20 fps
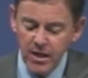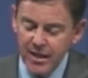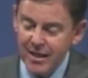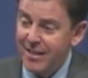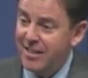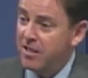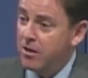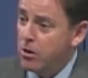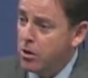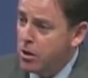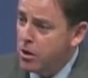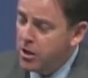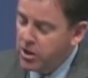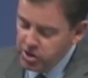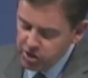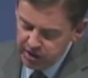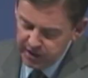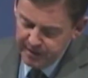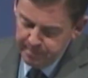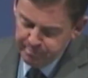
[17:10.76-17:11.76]
and
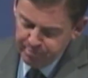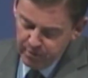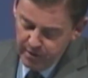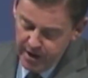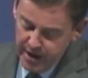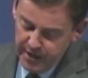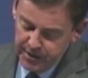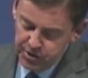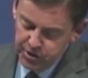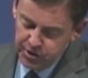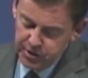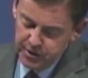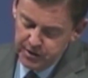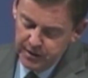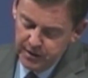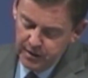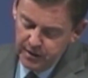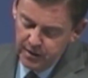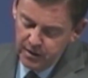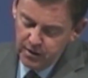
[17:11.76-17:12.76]
earnestly pressed
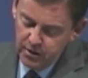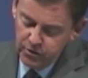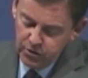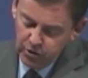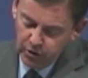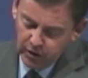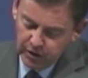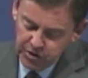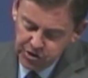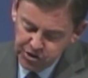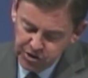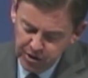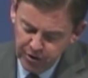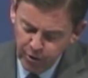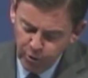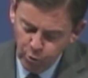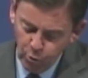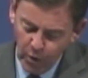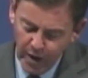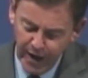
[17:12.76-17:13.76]
to
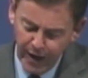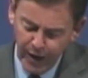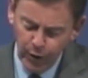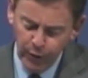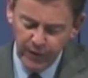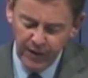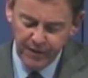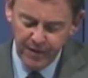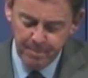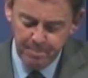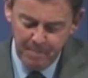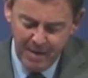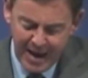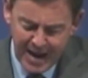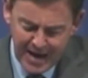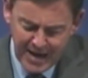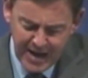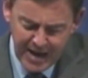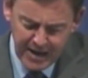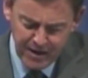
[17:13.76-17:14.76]
consider well that the
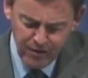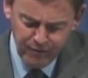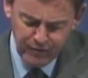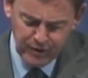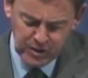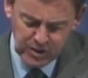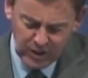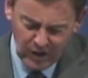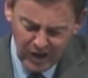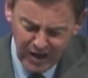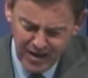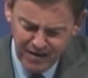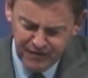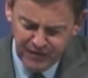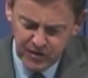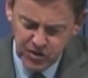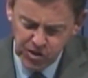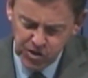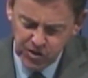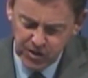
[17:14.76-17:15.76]
main end of his life
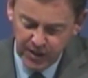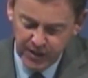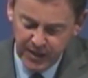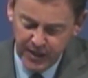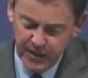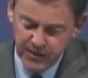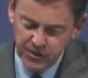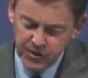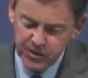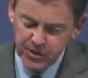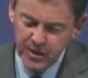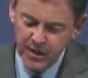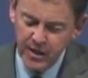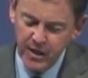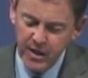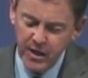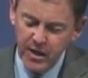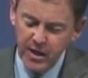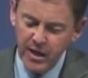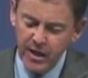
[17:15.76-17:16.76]
and studies
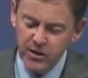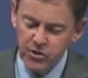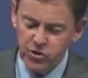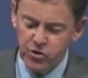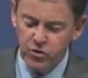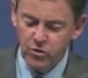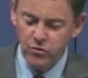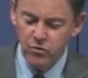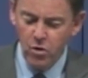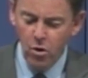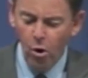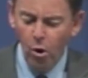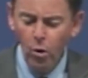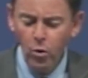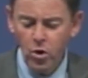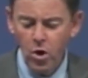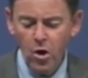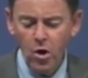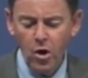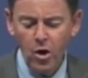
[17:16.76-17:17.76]
is to know
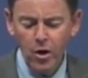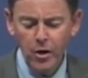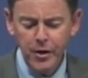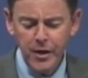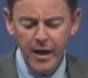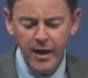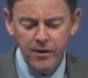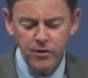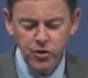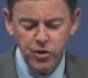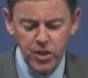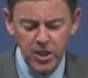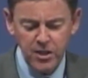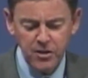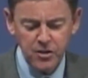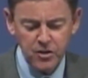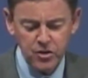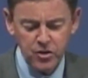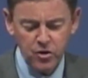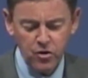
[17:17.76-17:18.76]
God and
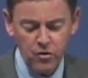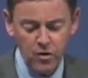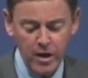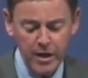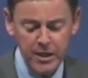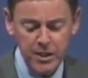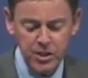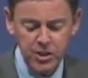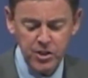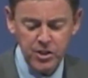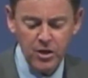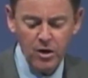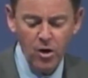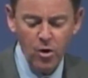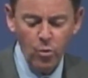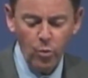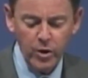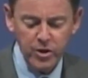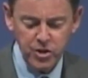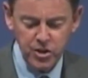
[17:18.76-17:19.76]
Jesus Christ,
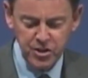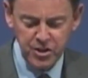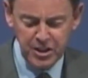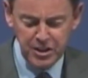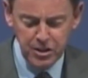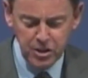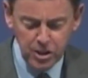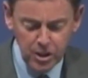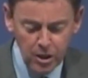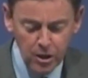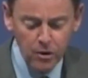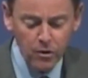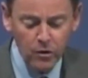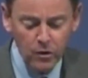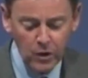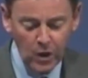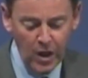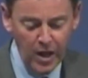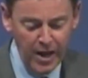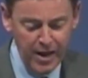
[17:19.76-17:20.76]
which is
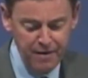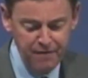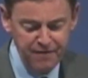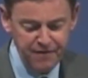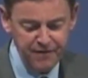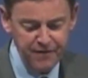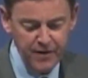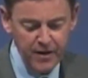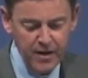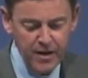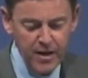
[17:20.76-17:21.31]
eternal life,